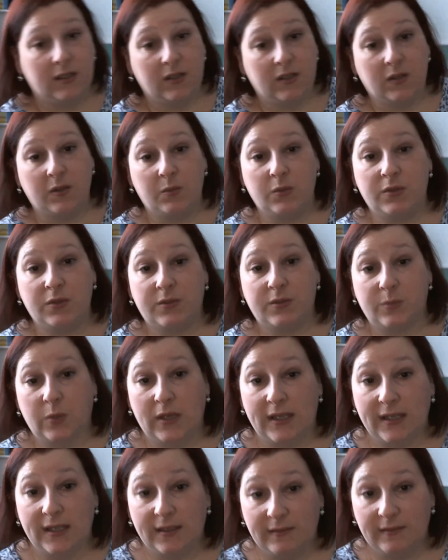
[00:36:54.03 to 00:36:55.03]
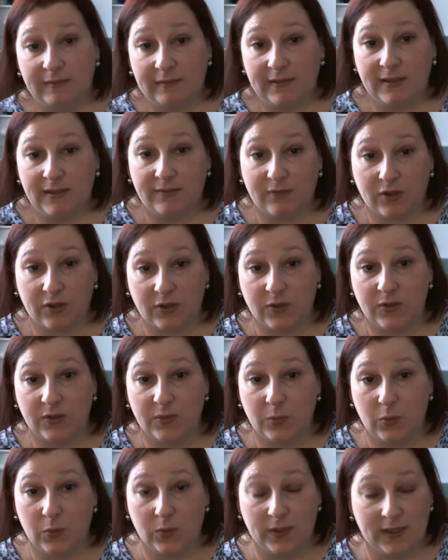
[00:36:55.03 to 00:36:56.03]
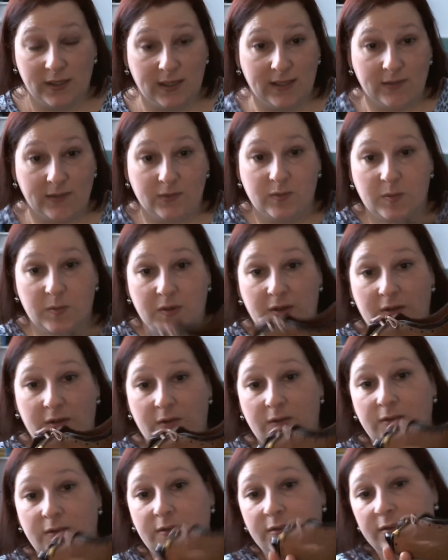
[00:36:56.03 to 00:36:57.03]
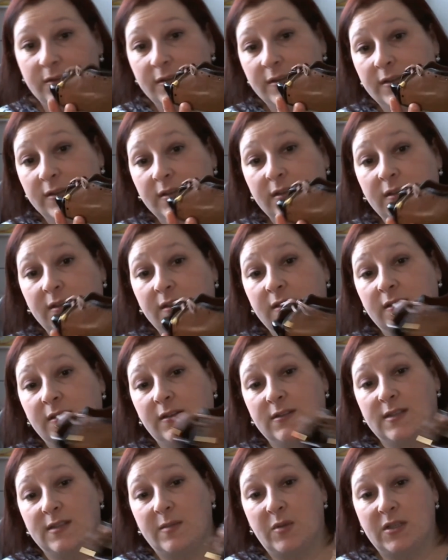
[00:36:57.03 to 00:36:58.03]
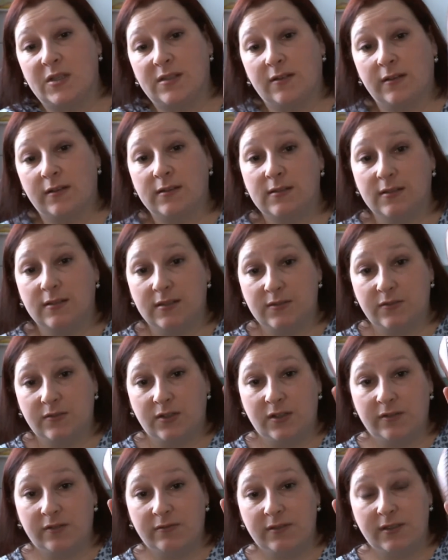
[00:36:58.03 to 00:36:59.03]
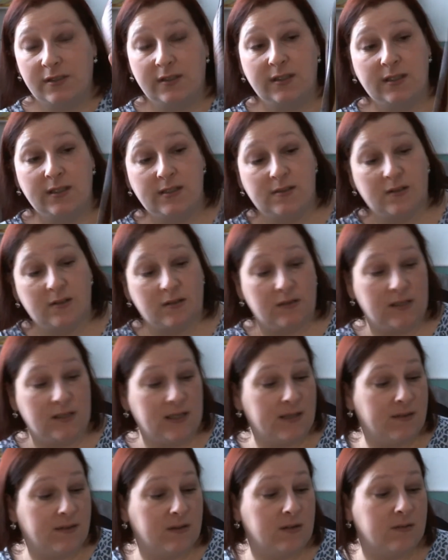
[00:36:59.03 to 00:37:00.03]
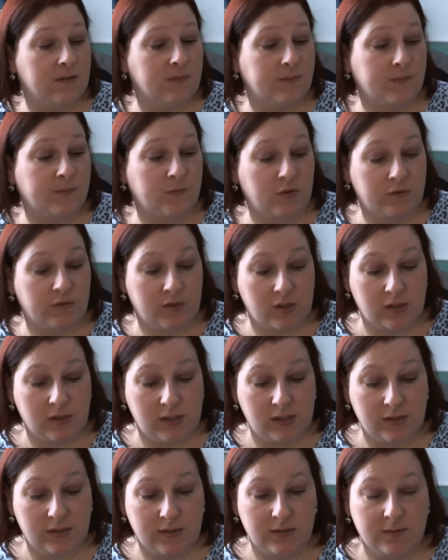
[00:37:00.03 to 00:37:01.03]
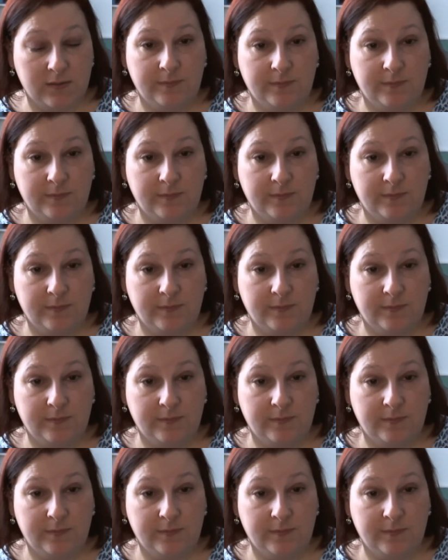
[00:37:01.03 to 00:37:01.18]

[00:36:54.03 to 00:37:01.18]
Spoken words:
I would wear if I could walk in heels, but I can't because they're my size 5. These are leather River Island.